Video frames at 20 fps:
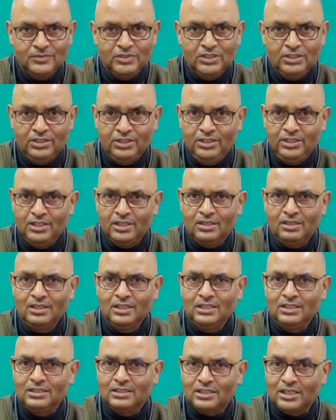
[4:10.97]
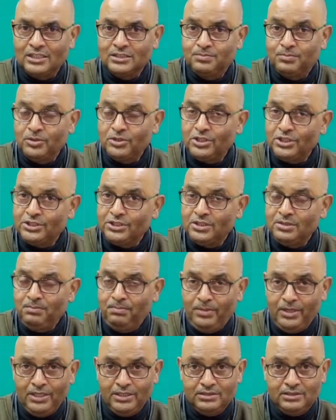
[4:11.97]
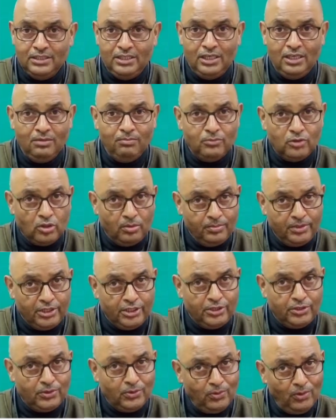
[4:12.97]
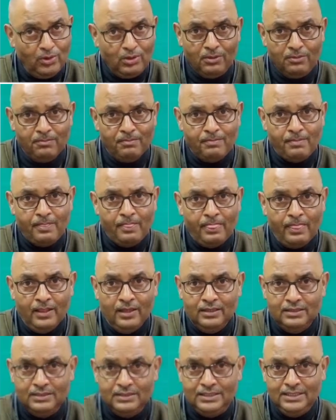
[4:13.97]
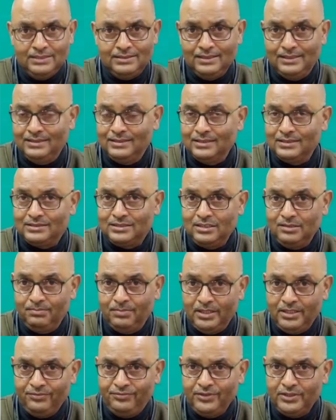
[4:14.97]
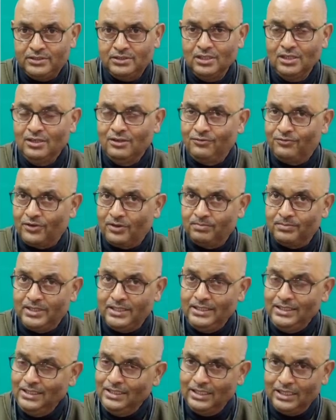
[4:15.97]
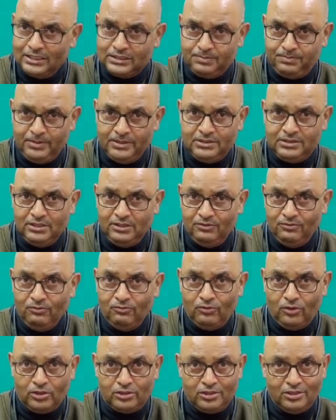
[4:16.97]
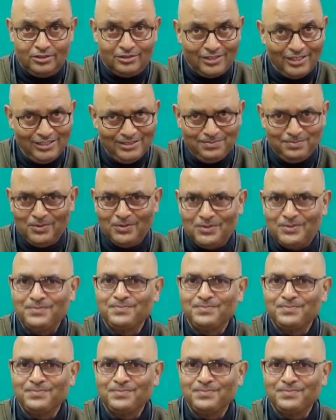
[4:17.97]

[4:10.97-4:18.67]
Here, transportation plays a dominant role. This industry benefits from the inexpensive water transport.